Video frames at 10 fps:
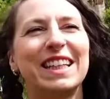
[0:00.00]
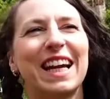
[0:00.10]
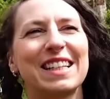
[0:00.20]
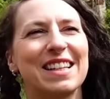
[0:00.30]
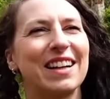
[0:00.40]

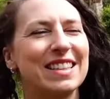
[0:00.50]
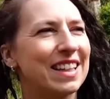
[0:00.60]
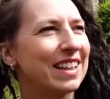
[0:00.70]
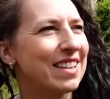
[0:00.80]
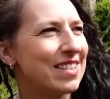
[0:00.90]
exciting,
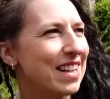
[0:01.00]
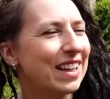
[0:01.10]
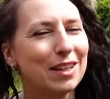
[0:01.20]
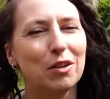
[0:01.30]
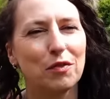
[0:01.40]
because I
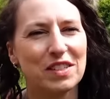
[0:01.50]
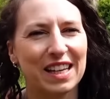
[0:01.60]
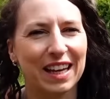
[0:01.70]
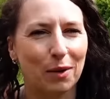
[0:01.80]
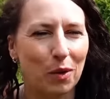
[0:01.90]
love
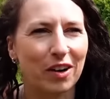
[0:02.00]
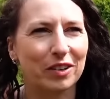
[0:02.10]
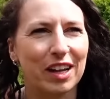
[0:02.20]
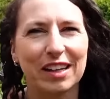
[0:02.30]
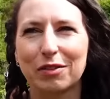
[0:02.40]
seeing
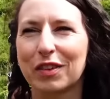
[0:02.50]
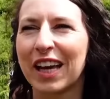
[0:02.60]
wildlife